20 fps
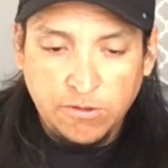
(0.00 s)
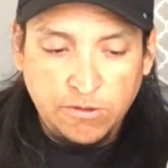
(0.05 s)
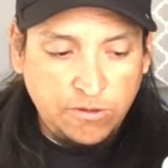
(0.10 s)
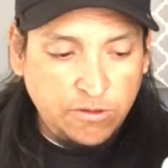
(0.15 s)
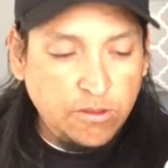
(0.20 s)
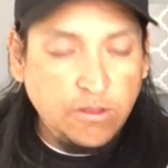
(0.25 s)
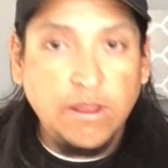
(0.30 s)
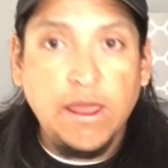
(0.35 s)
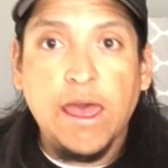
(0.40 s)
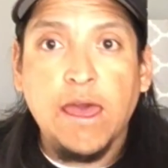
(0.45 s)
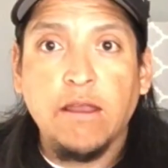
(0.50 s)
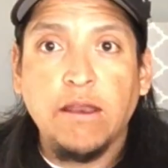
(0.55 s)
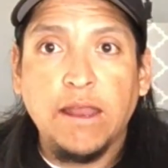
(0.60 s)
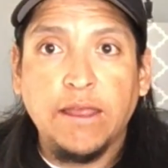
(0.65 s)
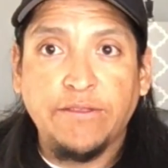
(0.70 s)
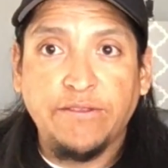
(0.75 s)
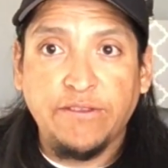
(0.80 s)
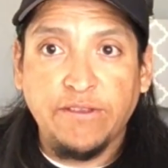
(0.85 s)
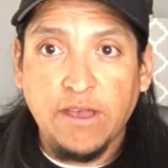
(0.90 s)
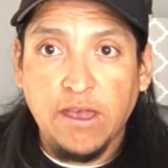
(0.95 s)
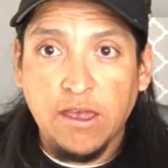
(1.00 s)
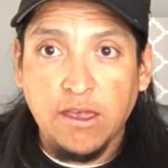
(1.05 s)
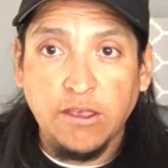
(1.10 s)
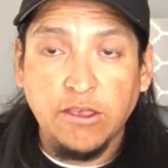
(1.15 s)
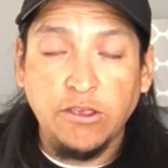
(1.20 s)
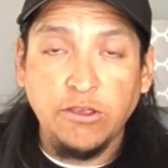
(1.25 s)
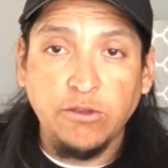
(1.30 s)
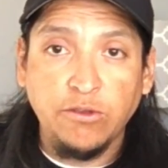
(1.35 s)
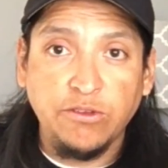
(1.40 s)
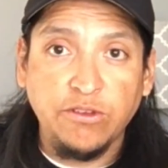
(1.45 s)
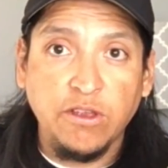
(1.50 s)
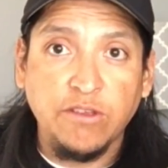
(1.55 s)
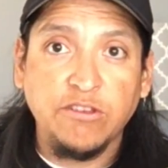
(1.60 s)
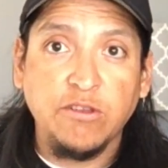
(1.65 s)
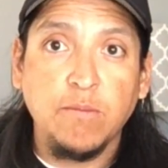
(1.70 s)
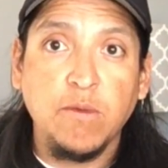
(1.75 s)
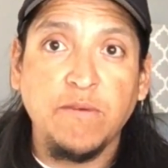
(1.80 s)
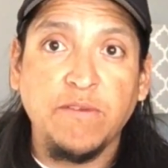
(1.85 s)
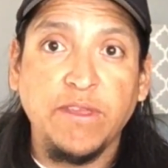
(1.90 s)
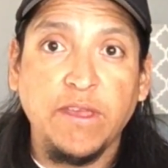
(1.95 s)
So now let's use
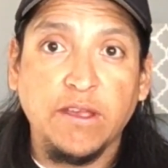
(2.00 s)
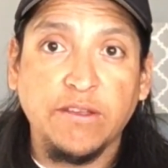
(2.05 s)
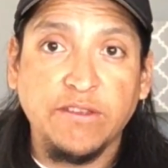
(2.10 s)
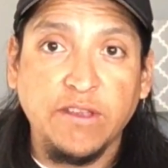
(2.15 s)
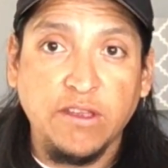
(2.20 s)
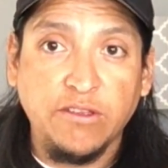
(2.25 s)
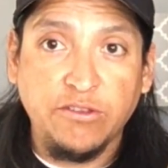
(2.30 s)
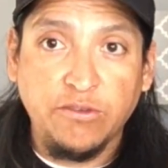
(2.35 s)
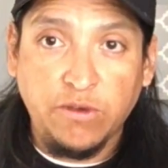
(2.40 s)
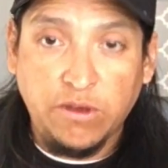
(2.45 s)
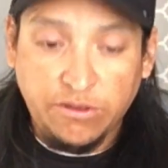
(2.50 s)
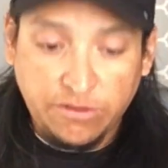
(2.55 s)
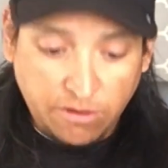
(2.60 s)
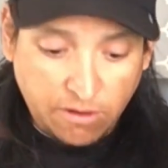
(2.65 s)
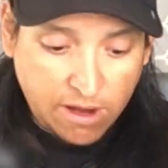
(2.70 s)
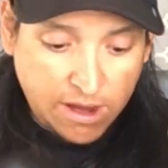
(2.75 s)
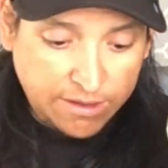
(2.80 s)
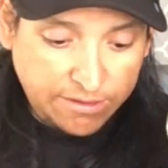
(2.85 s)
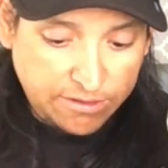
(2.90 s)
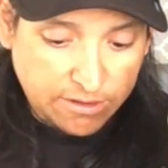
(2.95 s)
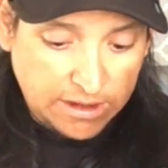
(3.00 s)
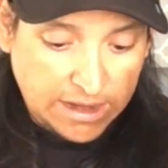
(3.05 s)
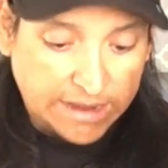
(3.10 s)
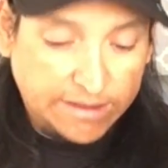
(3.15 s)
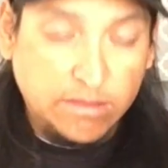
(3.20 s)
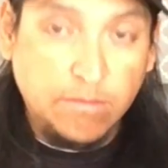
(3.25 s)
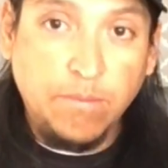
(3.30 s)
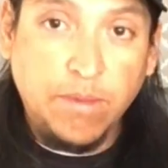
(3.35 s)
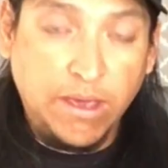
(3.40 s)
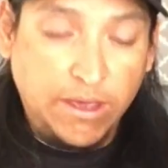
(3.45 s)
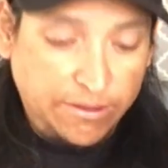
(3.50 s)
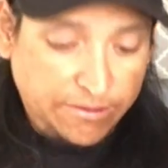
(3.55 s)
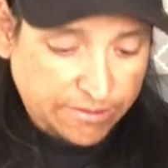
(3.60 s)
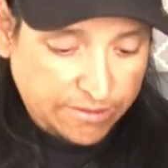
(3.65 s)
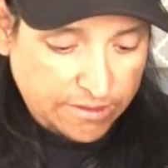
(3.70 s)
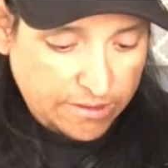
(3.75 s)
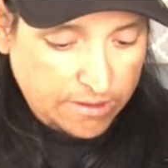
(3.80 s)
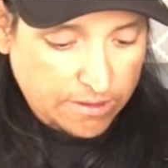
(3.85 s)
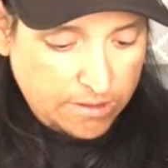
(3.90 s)
some of the accessories. All right, so like the base.